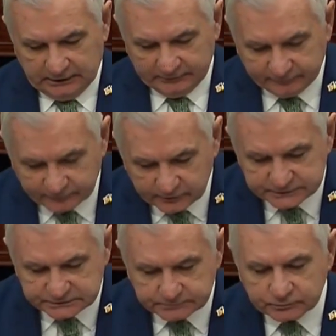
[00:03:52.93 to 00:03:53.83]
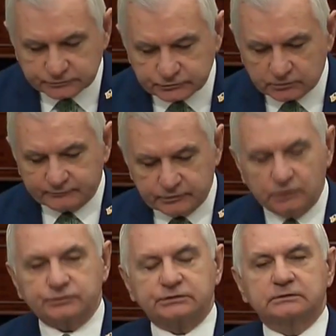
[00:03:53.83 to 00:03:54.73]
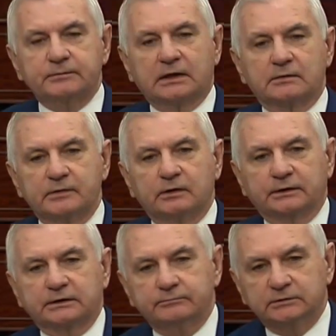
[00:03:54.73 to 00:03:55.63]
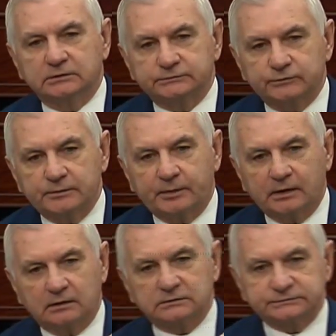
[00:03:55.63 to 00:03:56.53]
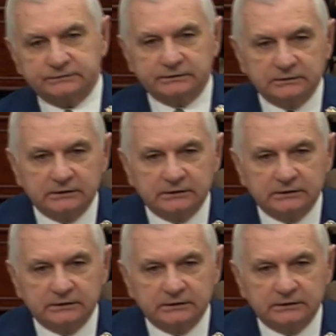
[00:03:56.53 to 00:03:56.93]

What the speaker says: I have a very simple sort of notion about American military policy,